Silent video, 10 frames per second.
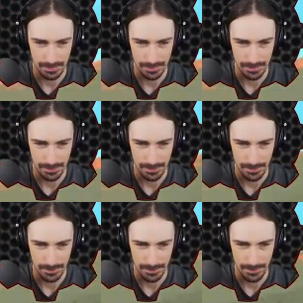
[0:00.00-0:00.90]

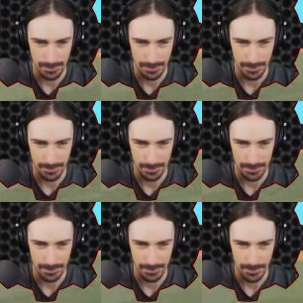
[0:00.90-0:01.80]

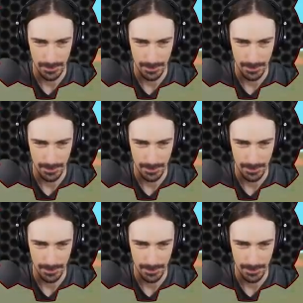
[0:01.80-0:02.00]
No one is speaking in this clip.